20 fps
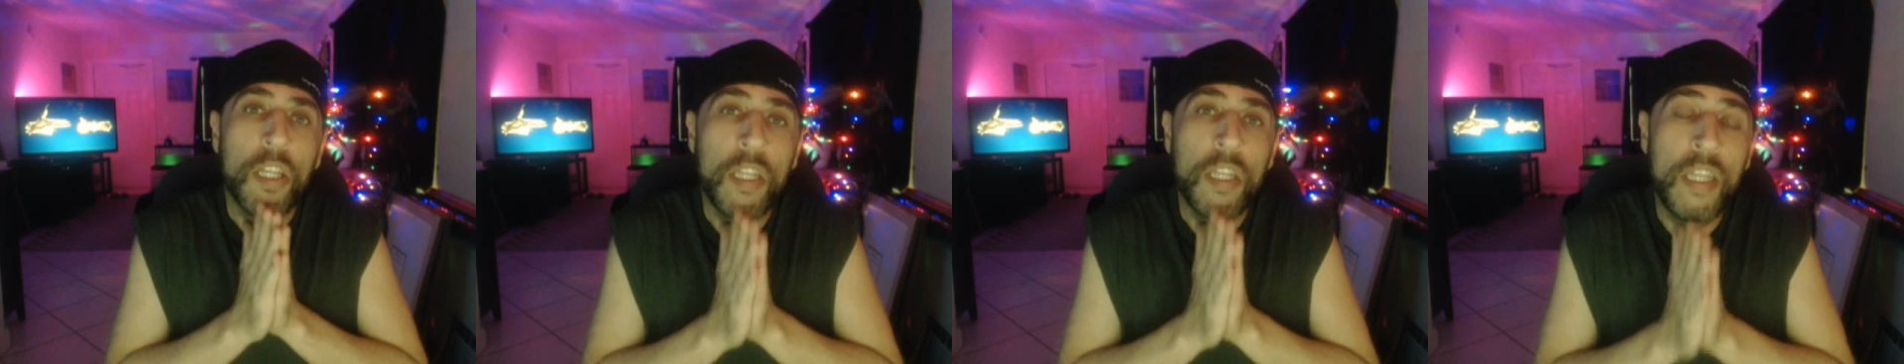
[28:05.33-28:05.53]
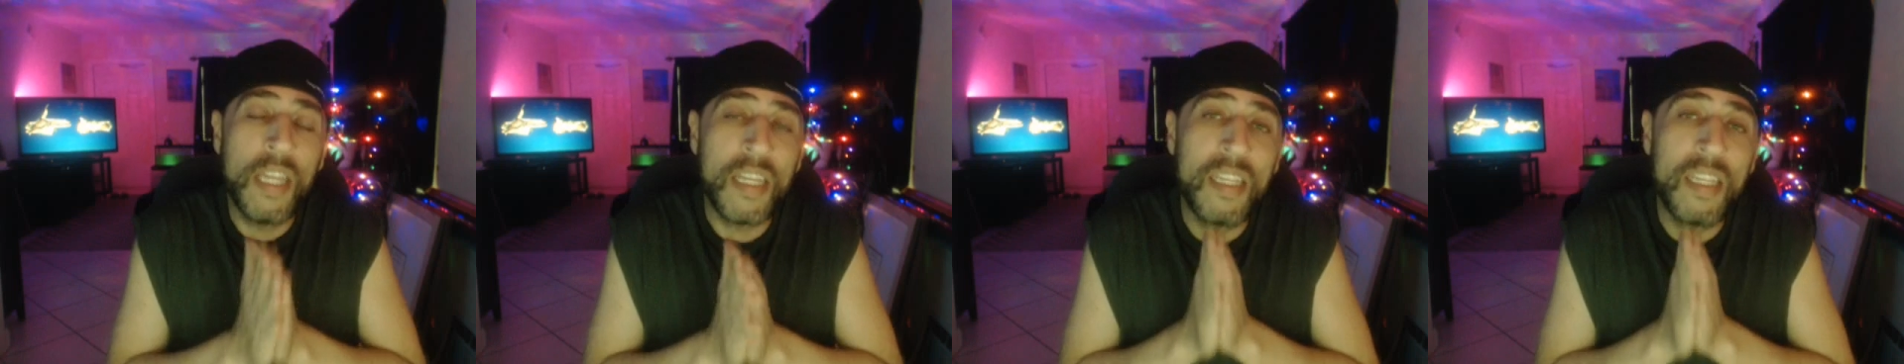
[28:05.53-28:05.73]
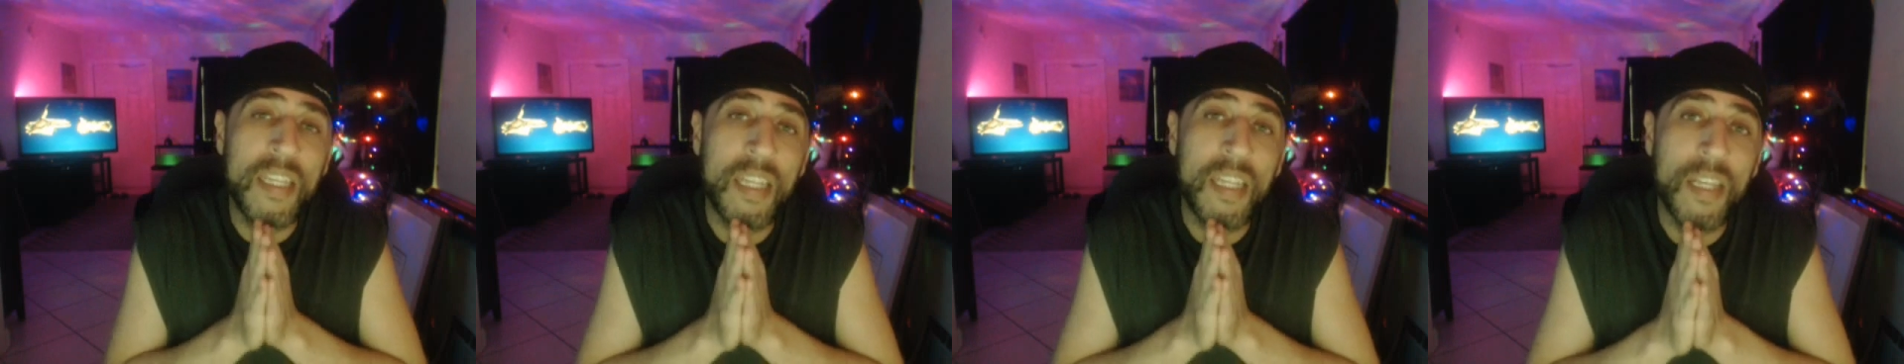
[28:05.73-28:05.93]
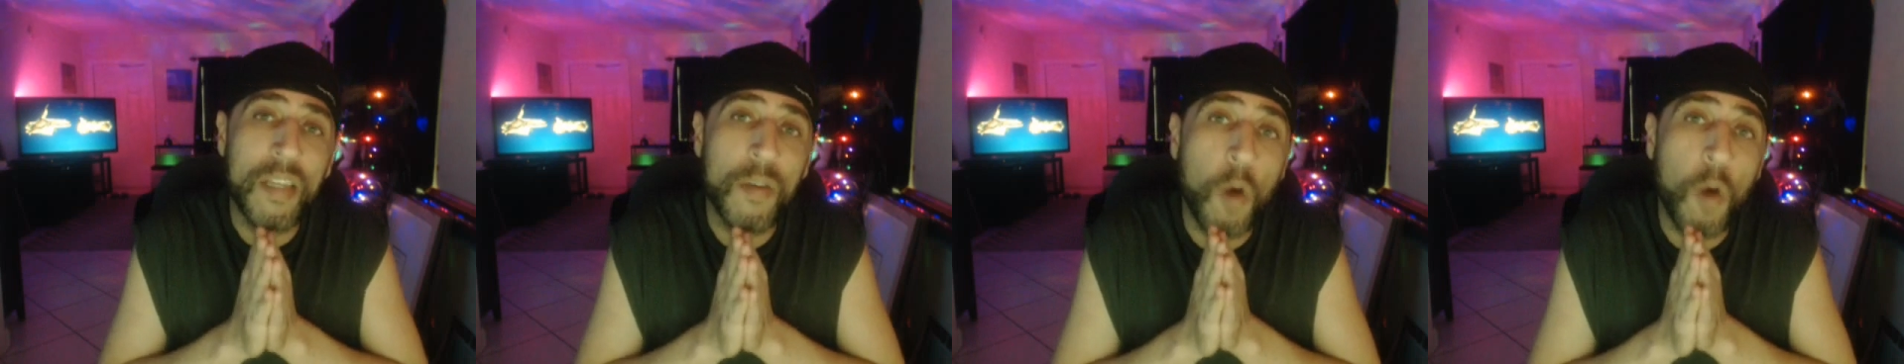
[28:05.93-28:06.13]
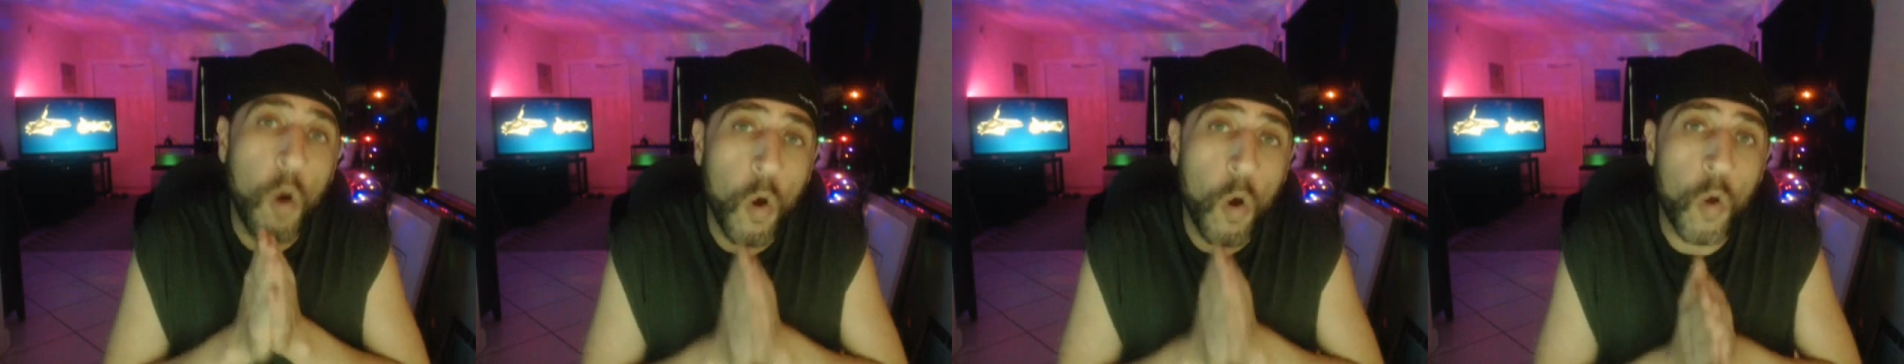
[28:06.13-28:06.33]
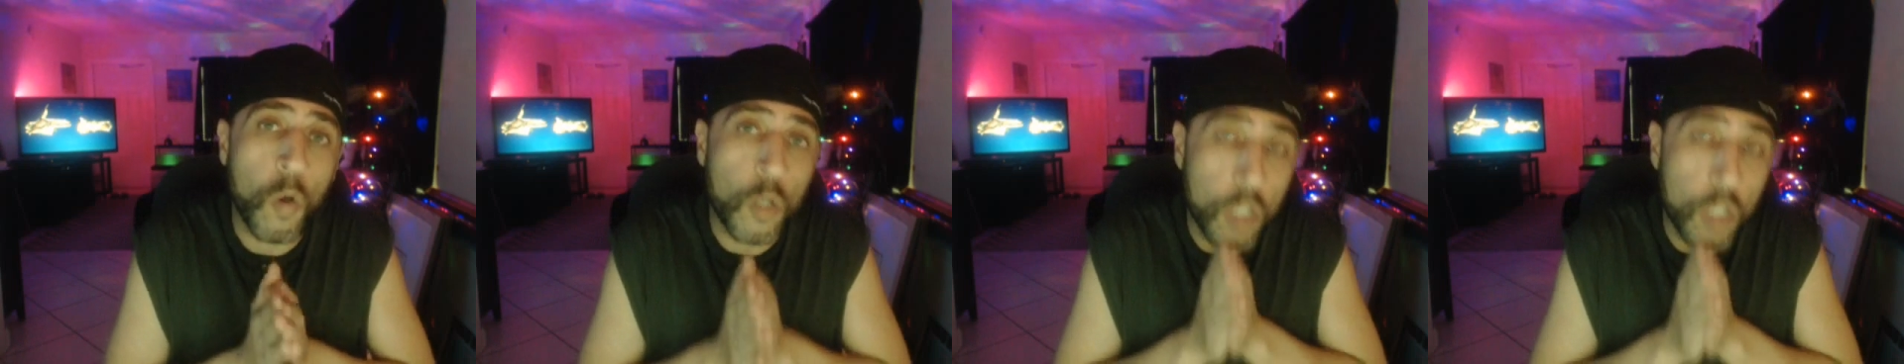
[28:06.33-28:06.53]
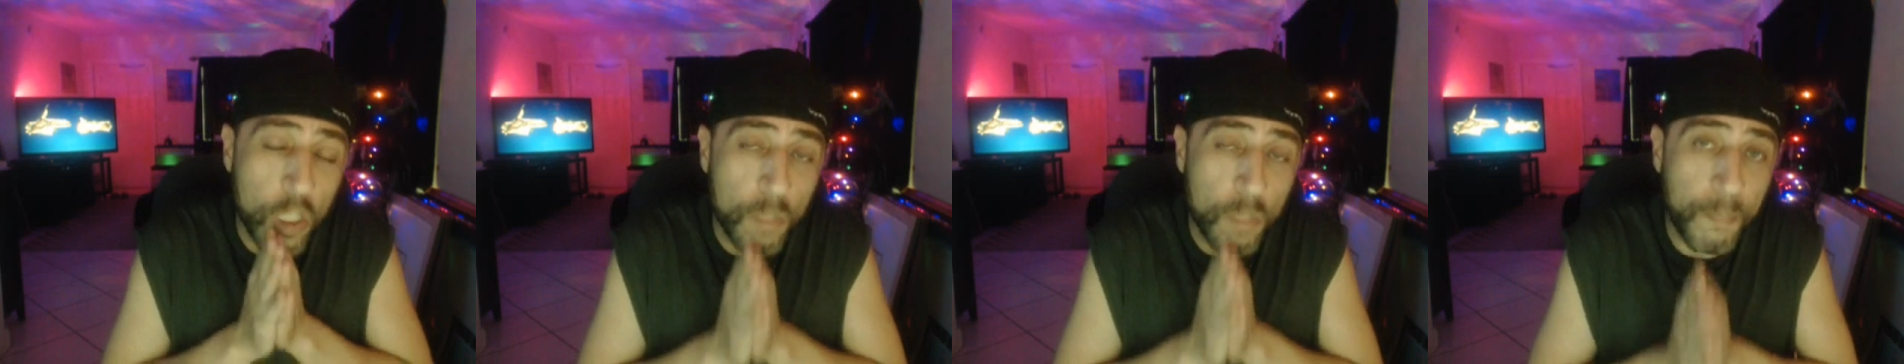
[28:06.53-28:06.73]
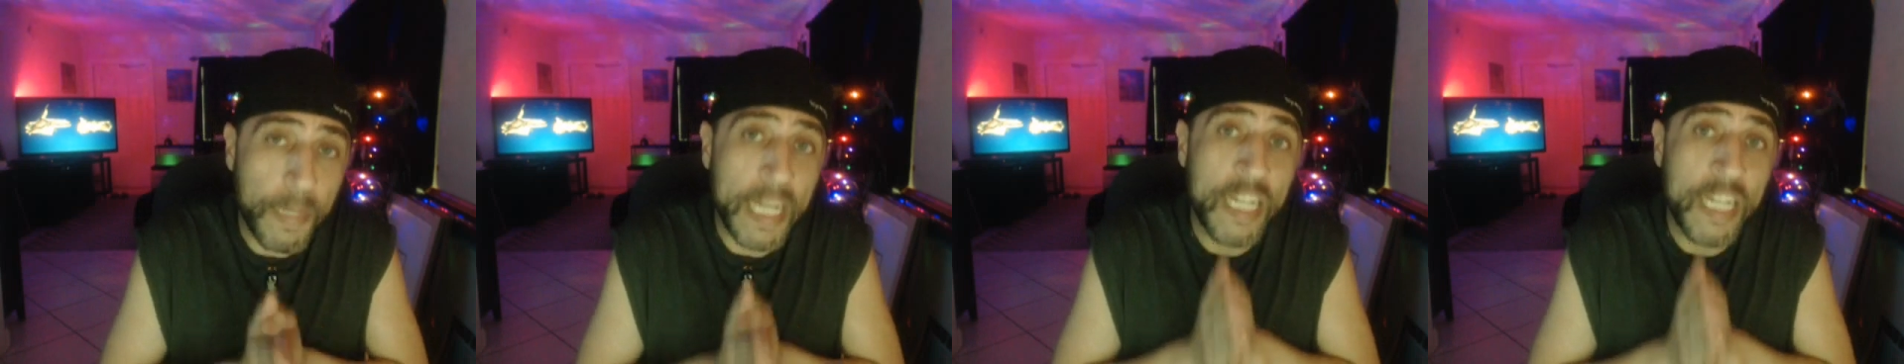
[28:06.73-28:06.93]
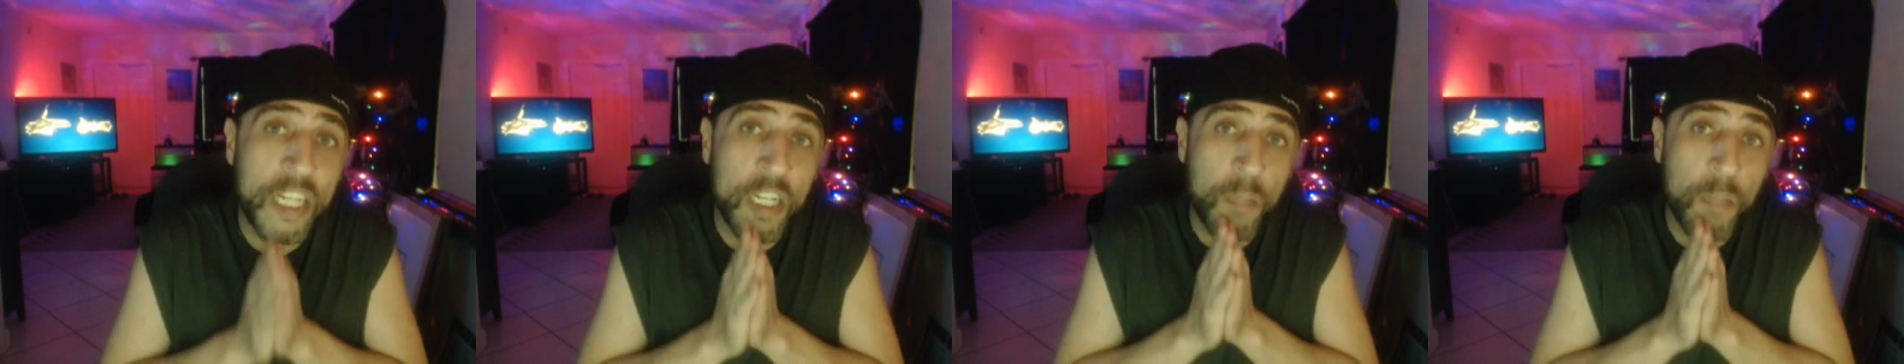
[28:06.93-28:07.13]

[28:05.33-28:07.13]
this whole speech